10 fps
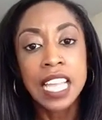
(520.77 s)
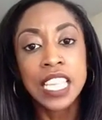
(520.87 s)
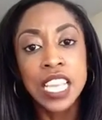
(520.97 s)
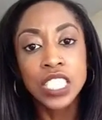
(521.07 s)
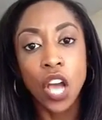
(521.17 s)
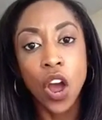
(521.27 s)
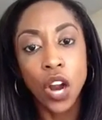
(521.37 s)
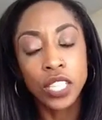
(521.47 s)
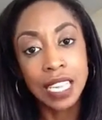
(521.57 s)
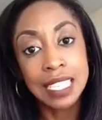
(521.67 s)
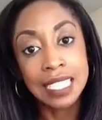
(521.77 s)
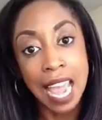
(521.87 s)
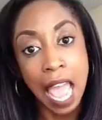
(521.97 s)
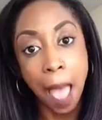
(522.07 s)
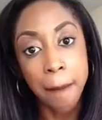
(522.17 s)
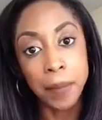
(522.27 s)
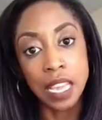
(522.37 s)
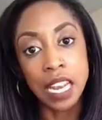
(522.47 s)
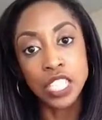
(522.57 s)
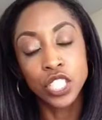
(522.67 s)
These are things that
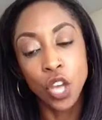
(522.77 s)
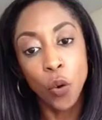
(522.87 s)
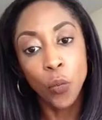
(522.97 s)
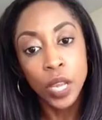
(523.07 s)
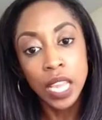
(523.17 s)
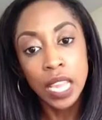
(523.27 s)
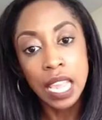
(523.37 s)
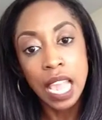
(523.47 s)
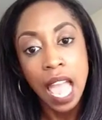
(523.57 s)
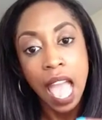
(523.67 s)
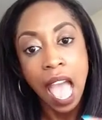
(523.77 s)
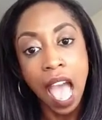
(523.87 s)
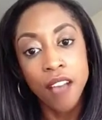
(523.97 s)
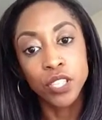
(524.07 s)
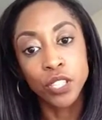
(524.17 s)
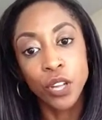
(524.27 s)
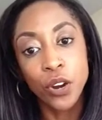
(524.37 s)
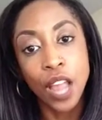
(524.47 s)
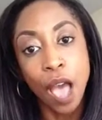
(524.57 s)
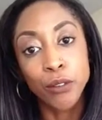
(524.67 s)
happen. And so we have to
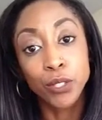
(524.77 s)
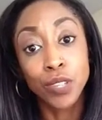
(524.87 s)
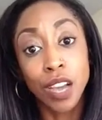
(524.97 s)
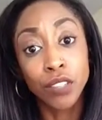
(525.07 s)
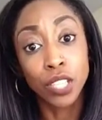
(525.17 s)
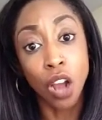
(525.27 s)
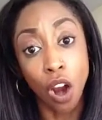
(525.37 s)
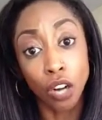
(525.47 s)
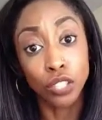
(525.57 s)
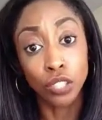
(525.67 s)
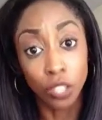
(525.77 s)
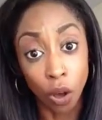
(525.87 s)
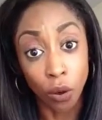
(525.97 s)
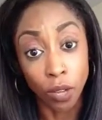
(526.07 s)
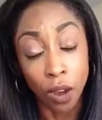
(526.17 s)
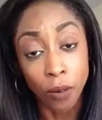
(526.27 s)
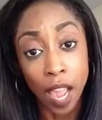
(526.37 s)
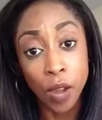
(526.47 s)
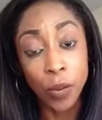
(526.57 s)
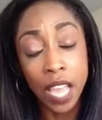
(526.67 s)
learn how to govern our soul. All
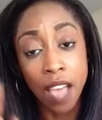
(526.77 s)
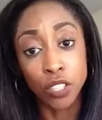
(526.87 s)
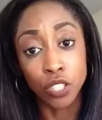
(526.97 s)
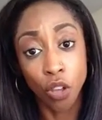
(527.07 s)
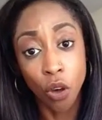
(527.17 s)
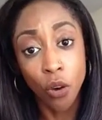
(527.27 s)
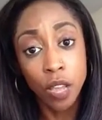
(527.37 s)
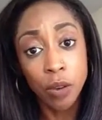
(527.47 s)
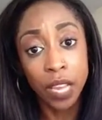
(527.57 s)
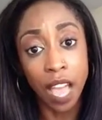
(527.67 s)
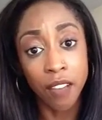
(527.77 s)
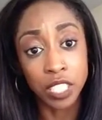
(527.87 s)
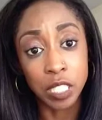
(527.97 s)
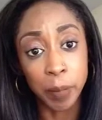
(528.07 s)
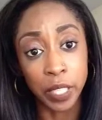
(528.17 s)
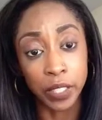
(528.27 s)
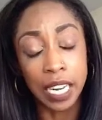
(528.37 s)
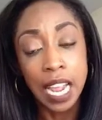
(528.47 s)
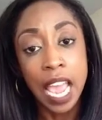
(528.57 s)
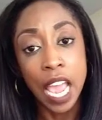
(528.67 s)
right. We have a soul and we have a
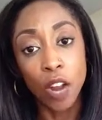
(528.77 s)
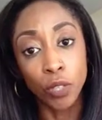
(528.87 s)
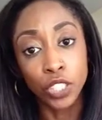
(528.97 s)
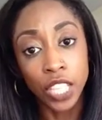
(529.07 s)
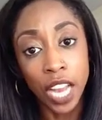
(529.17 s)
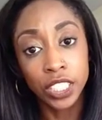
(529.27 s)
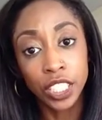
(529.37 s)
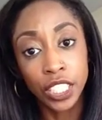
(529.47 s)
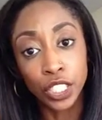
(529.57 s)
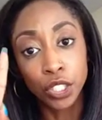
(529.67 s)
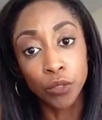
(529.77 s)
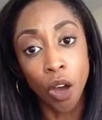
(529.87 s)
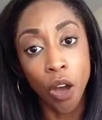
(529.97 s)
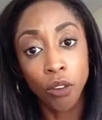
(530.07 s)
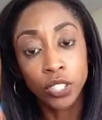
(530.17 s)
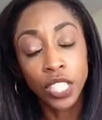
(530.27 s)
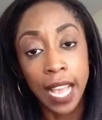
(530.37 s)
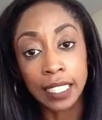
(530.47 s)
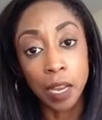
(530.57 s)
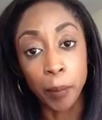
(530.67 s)
spirit, and rejection gets you all
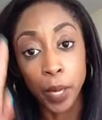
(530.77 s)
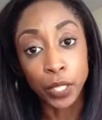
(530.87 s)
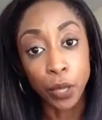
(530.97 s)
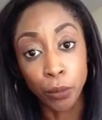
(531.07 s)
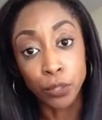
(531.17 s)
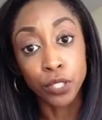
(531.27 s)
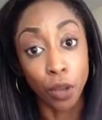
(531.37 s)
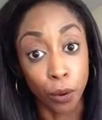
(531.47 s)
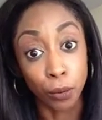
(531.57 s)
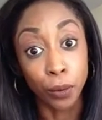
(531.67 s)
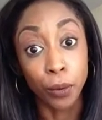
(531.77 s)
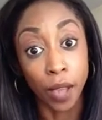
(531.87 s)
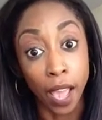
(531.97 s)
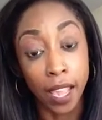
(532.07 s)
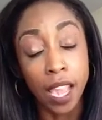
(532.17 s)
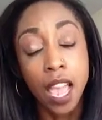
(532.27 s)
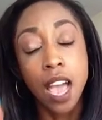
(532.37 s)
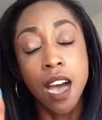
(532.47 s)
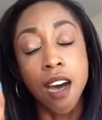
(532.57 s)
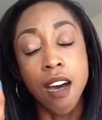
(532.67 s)
jacked up in your soul. Okay.
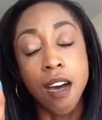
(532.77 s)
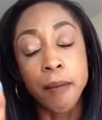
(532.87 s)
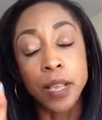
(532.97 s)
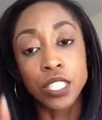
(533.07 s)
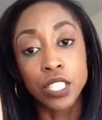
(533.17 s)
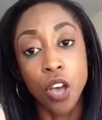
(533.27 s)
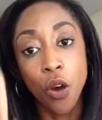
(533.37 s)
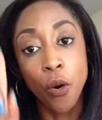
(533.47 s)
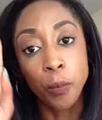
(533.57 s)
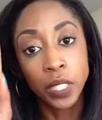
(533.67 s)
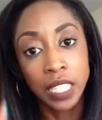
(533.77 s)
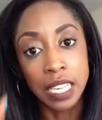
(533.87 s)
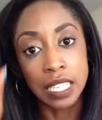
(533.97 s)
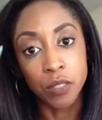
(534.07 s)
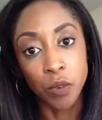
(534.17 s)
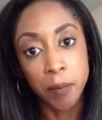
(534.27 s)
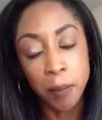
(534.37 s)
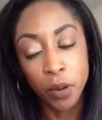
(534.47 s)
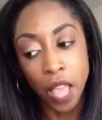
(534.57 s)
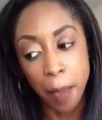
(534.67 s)
And so please
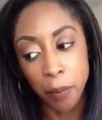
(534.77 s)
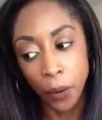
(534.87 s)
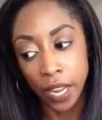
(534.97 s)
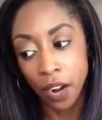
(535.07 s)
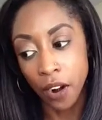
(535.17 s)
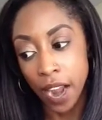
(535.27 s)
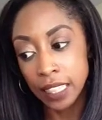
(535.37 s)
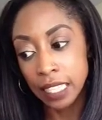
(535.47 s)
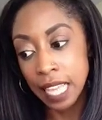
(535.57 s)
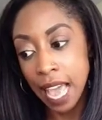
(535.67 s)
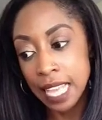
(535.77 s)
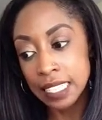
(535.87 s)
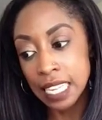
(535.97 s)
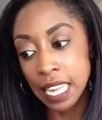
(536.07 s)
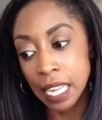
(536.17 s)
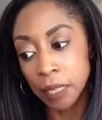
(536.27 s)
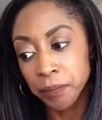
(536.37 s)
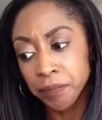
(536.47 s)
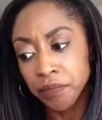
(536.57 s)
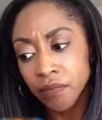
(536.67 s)
remember that point. All right. The last thing
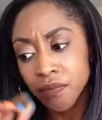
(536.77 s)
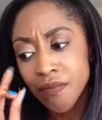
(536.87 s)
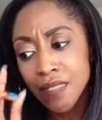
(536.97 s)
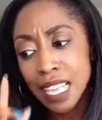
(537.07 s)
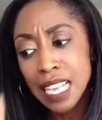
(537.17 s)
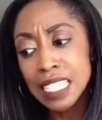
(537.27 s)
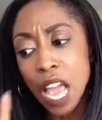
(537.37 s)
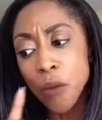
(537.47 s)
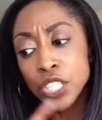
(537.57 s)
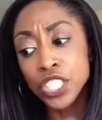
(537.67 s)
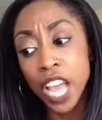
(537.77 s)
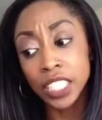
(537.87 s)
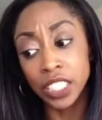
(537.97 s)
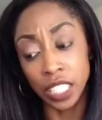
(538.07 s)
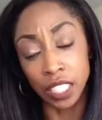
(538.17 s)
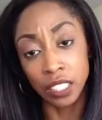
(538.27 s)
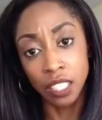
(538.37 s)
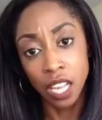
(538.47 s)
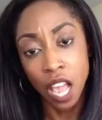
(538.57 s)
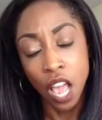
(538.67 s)
is that rejection
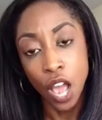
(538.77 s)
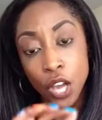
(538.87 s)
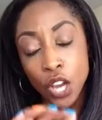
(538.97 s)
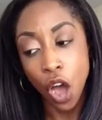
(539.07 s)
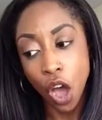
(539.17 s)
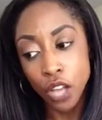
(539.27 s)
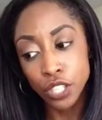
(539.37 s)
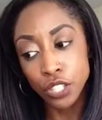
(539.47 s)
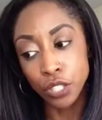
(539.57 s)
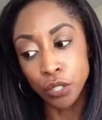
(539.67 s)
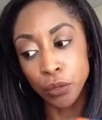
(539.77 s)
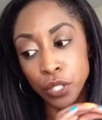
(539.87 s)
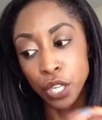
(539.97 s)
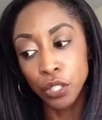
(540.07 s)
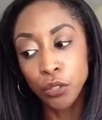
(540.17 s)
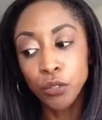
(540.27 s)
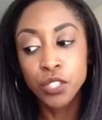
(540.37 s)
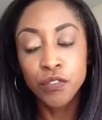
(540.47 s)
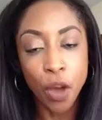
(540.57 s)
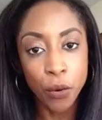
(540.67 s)
causes you to
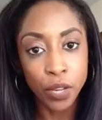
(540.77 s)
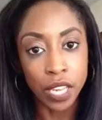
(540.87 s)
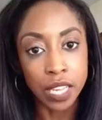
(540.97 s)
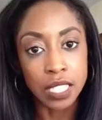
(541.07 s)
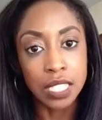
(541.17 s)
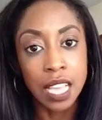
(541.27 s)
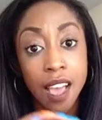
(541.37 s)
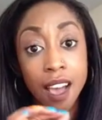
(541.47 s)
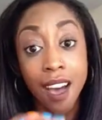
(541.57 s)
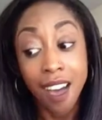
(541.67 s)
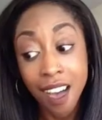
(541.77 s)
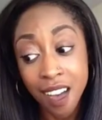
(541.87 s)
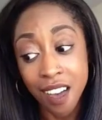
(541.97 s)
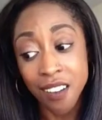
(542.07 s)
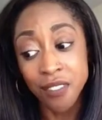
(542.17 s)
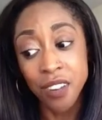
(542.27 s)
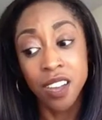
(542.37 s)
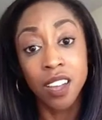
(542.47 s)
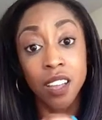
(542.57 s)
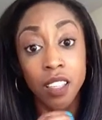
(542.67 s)
lose focus of
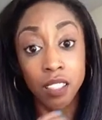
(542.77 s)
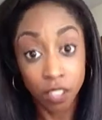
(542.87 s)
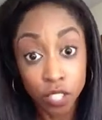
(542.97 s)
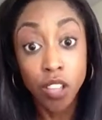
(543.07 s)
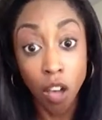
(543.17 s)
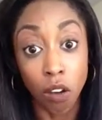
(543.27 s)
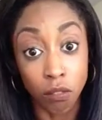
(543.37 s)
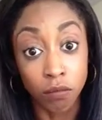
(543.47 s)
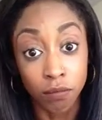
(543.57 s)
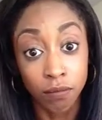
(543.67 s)
the soul.